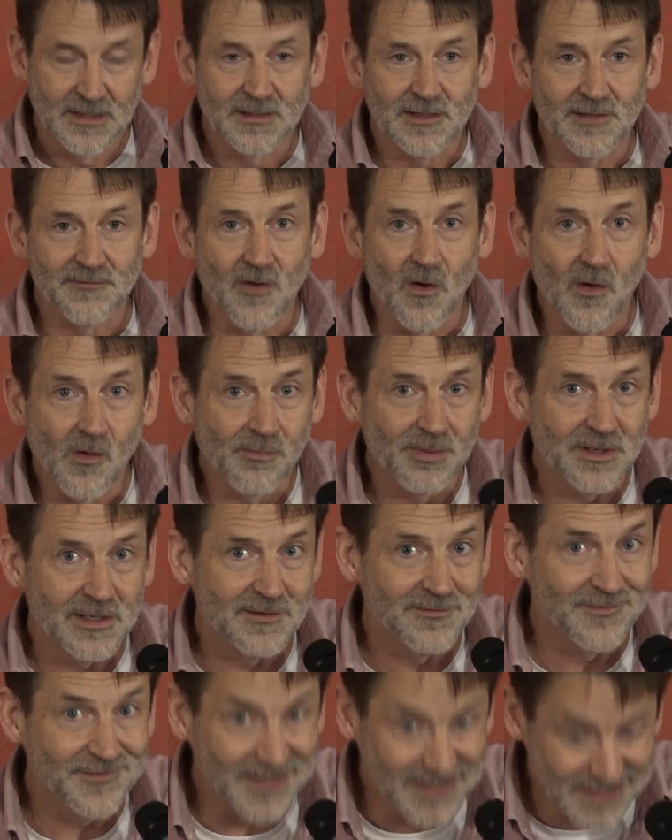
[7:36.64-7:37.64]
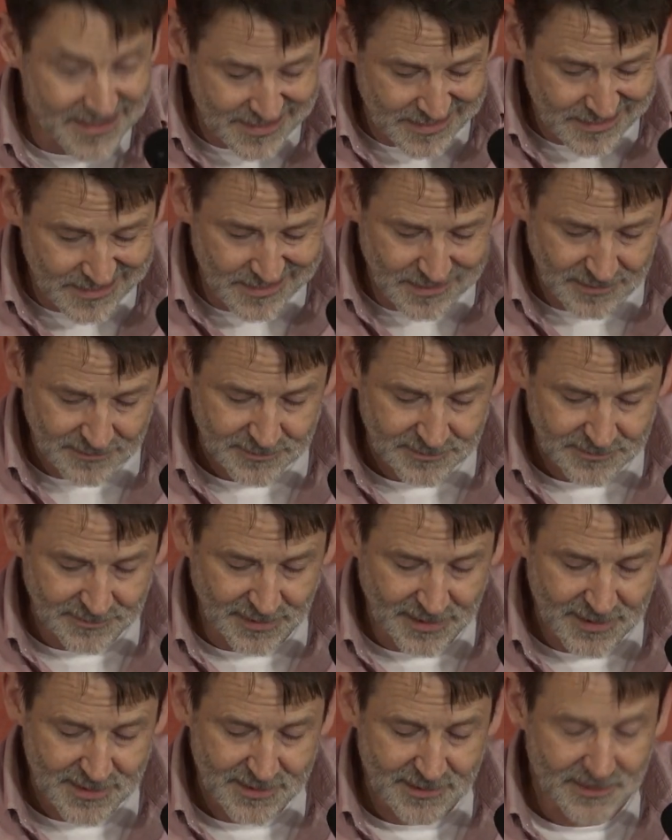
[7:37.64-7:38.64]
They've all been invited,
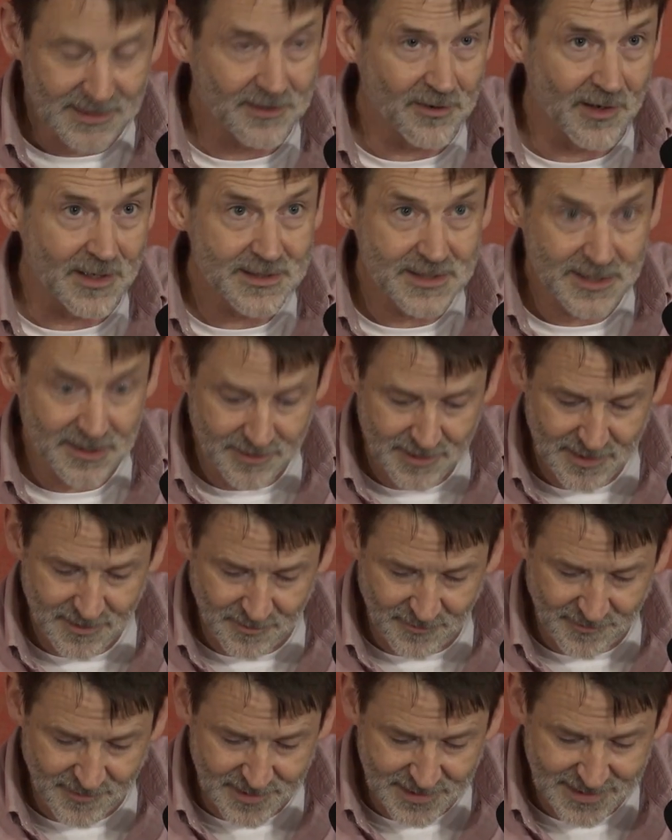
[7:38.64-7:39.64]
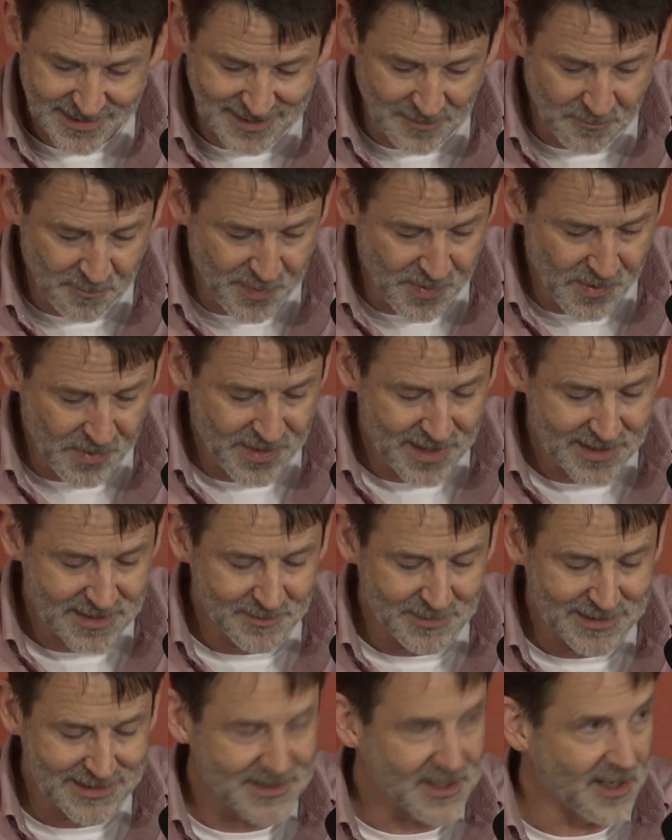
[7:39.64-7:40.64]
right? The criteria were very simple. They had to
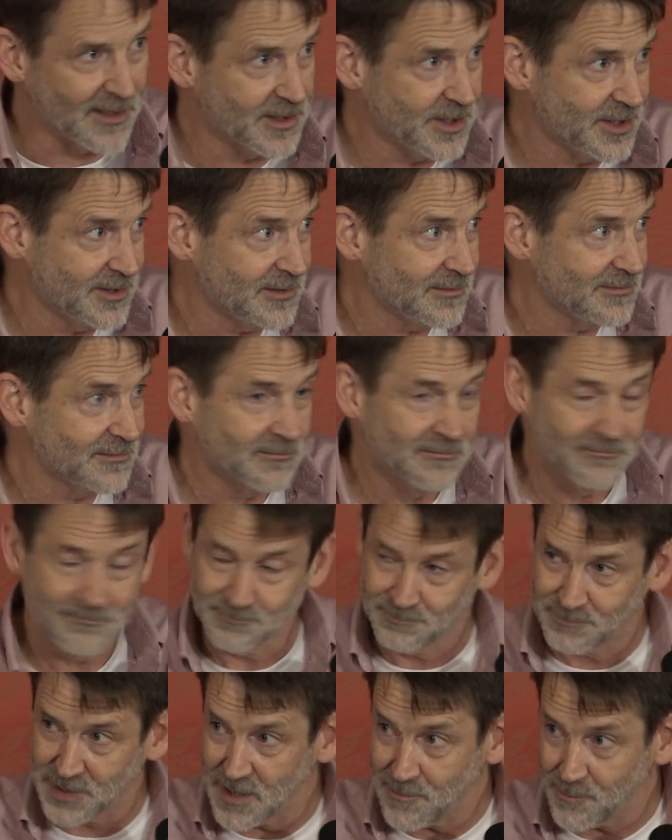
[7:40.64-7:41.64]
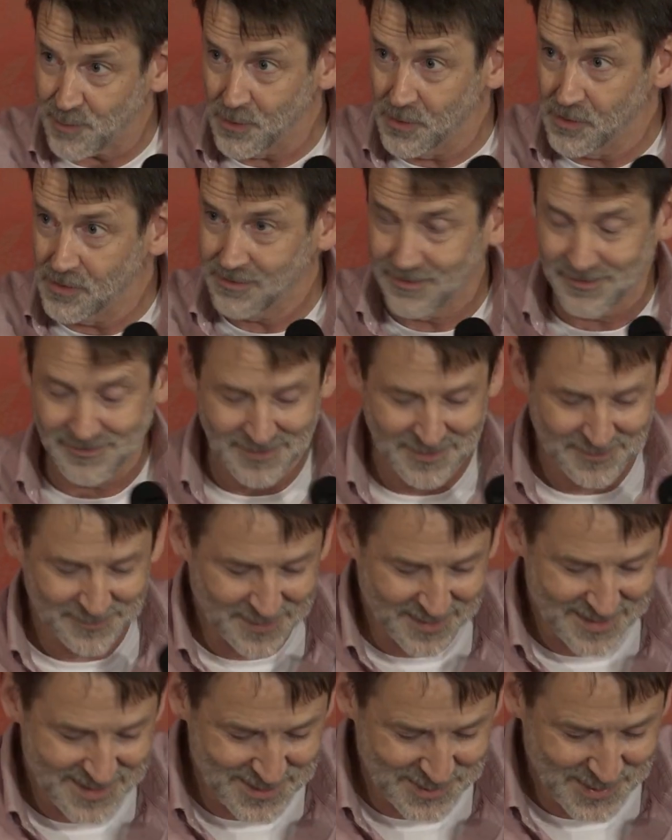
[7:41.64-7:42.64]
be intelligent people,
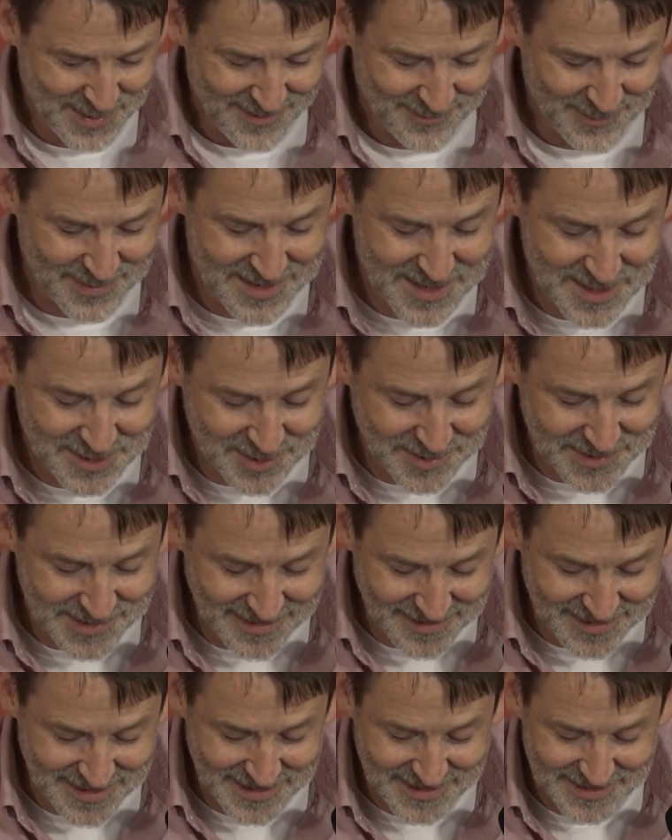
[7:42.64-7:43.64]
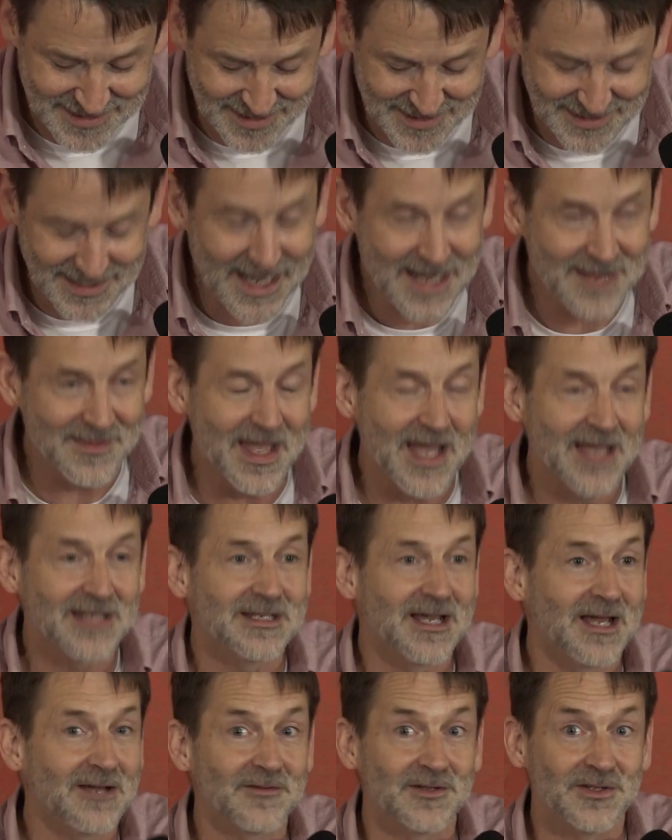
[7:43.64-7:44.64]
right, with interesting things to say, and they had
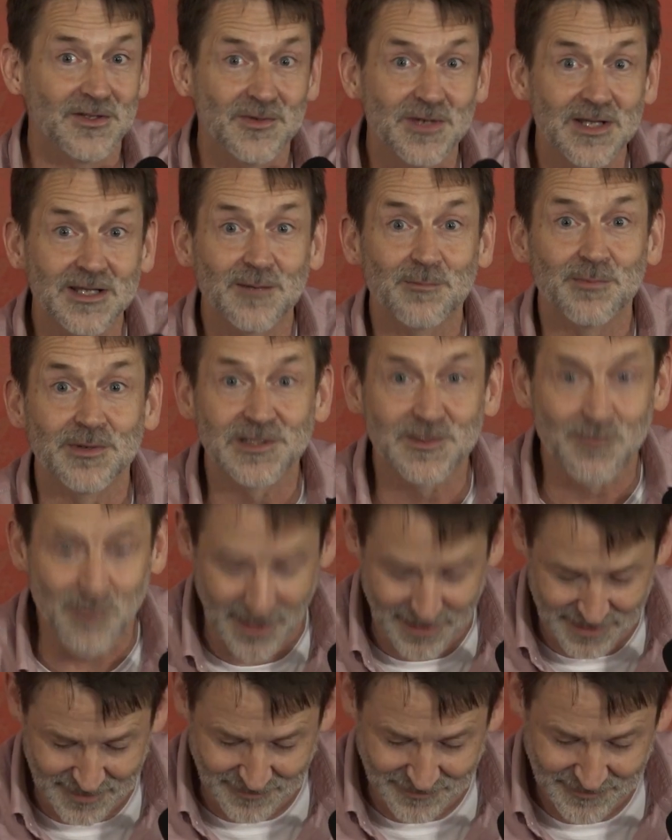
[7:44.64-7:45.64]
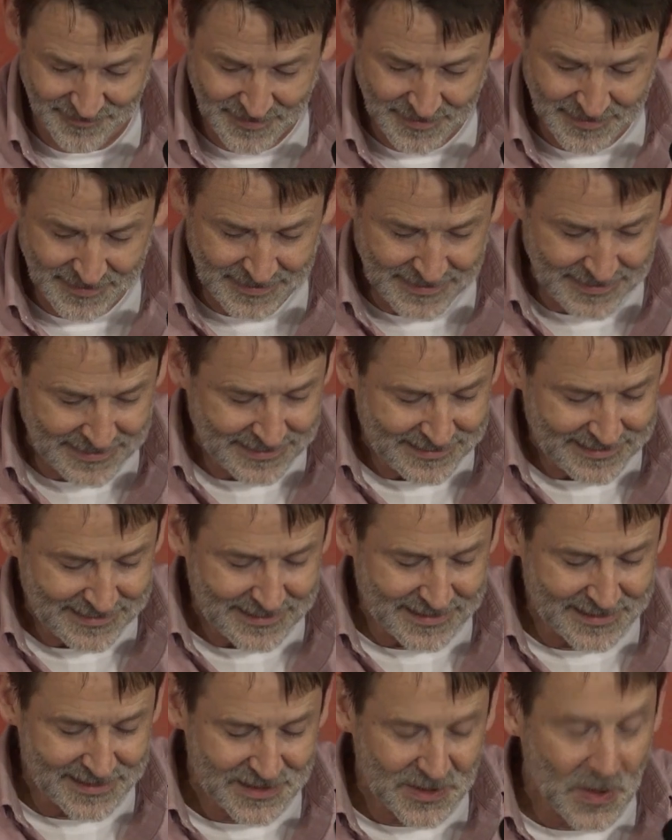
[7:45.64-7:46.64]
to have a unique perspective.
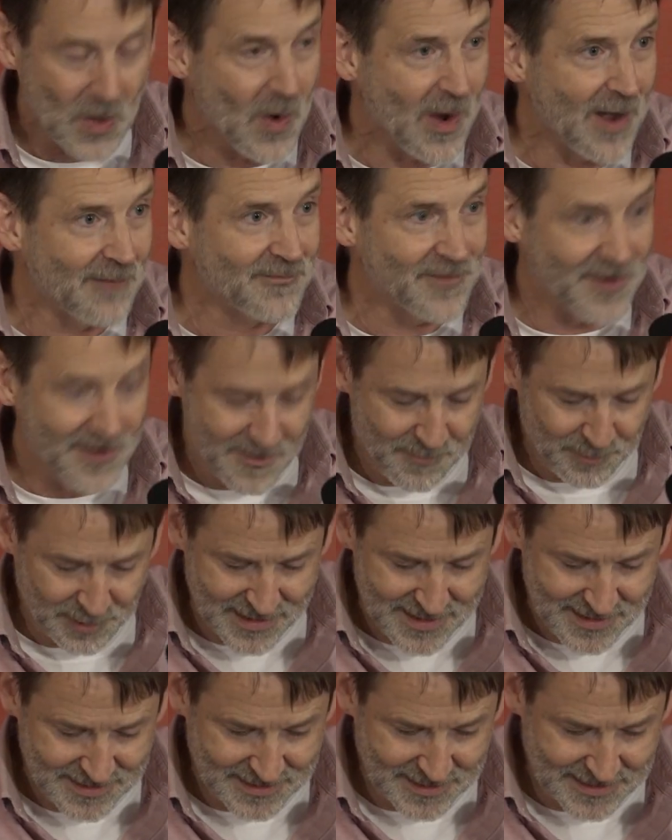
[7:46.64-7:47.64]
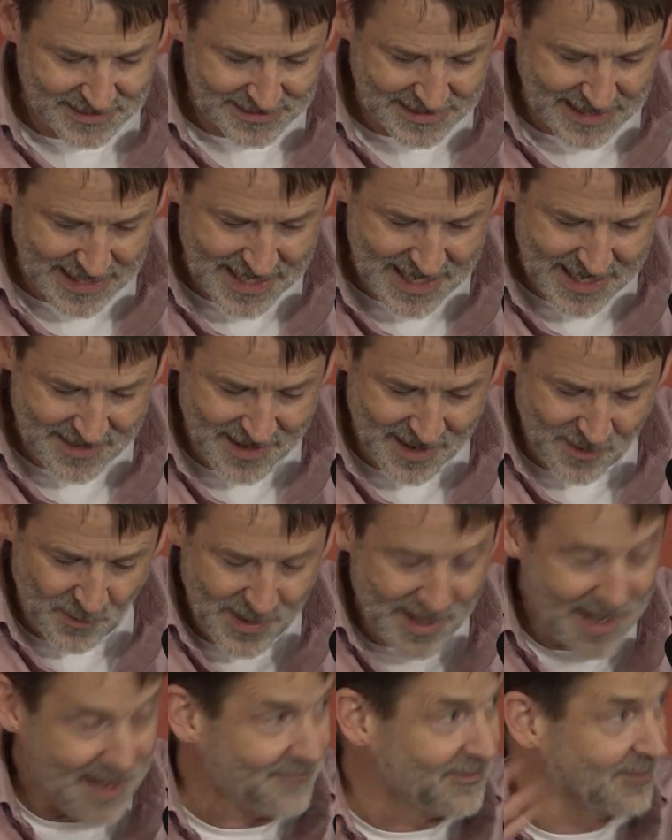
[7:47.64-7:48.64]
And so I'm very pleased to say that
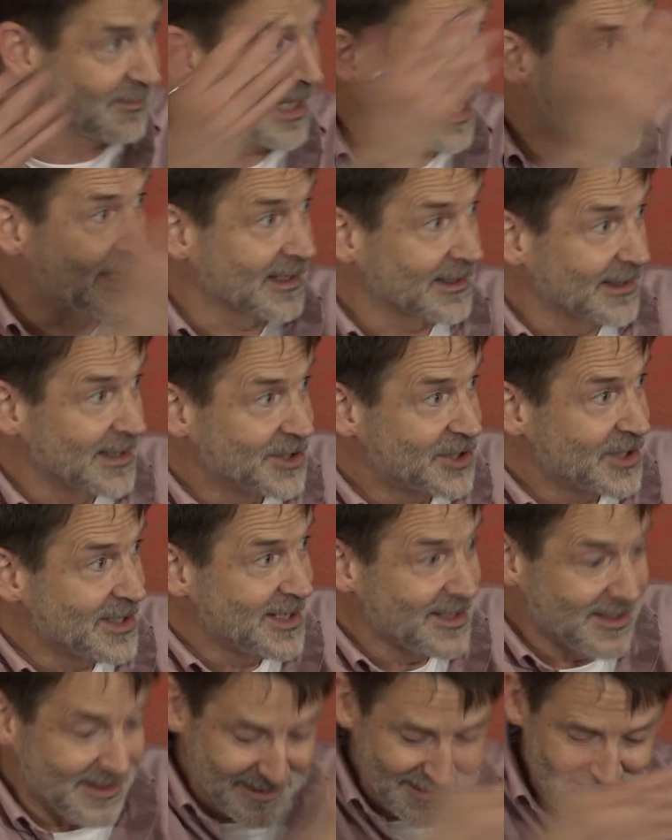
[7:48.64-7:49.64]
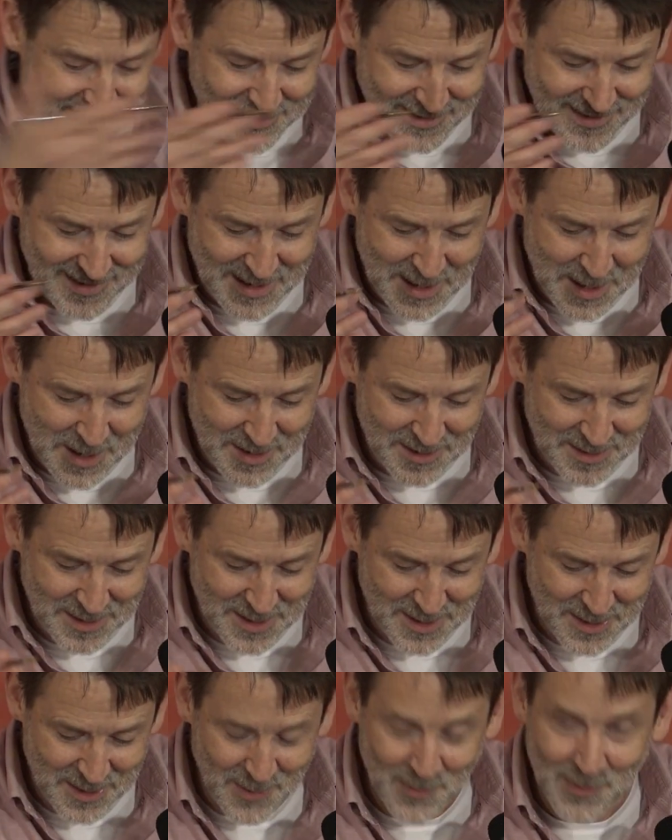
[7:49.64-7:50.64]
we have a mechanical engineer
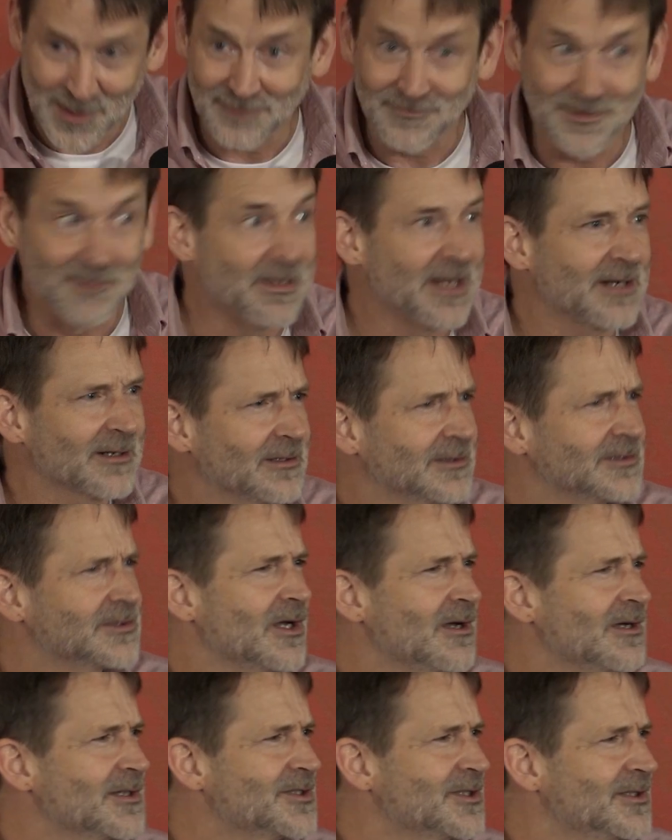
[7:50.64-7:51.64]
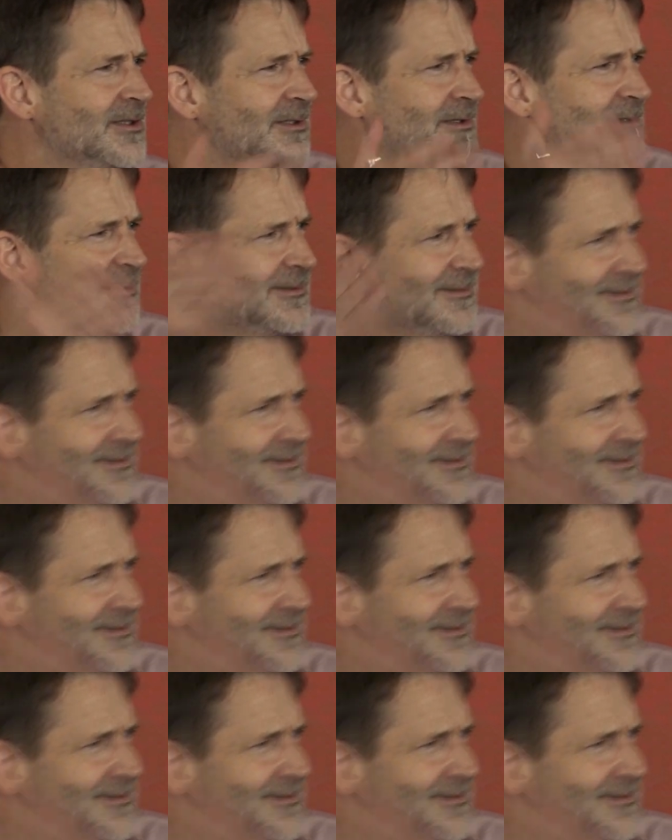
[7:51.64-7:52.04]
here, we have a medical doctor